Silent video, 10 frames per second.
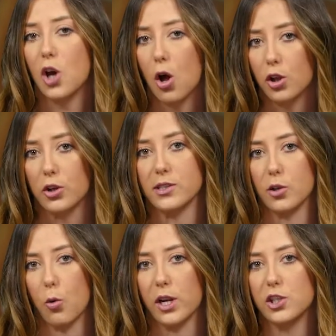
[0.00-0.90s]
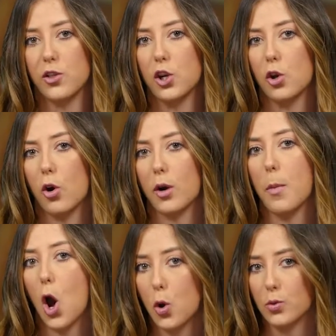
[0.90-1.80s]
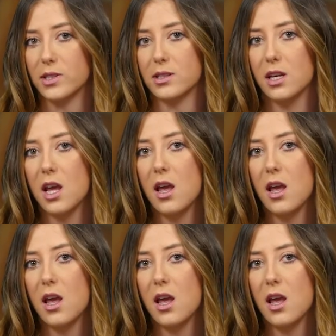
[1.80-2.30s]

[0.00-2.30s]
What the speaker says: according to the New York Post.